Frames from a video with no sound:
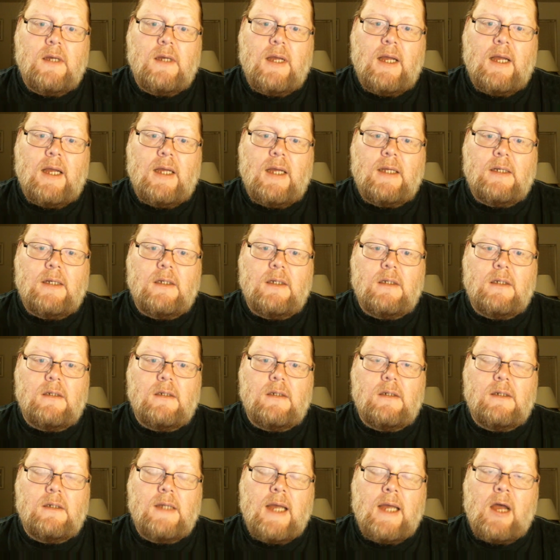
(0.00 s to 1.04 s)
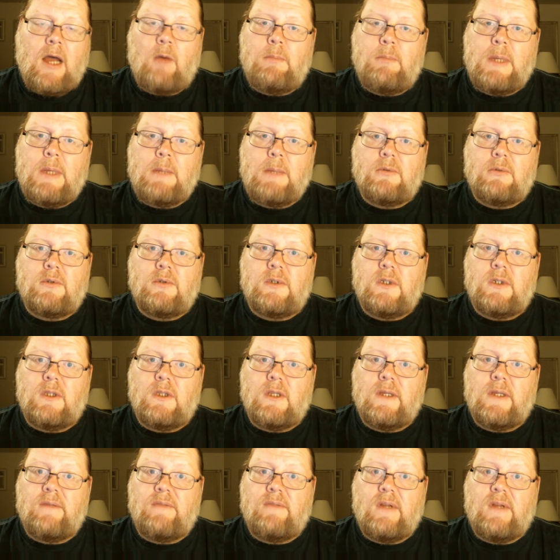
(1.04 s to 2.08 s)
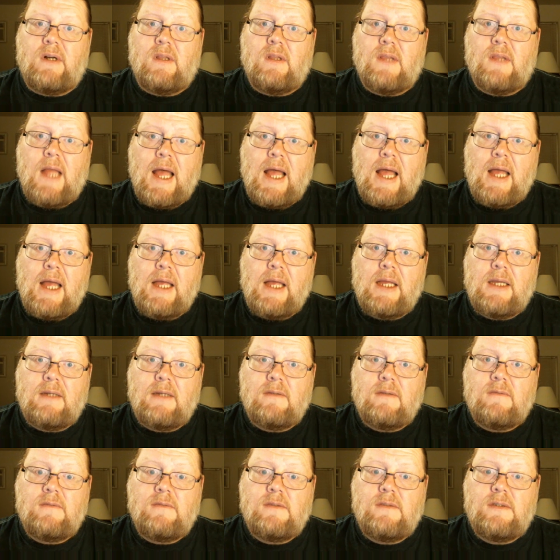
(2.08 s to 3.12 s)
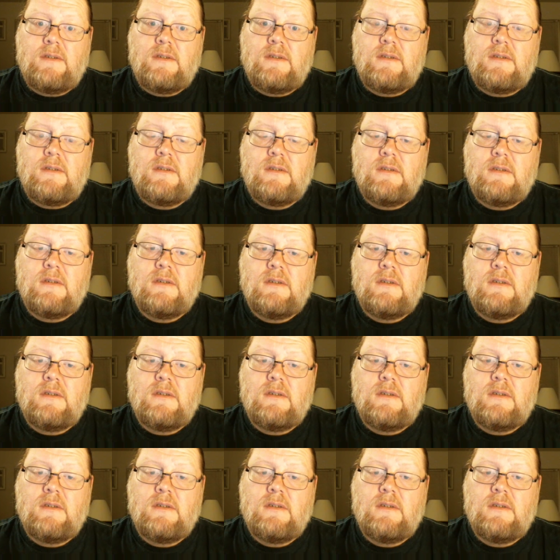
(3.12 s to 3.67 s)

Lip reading: on how people should live their lives,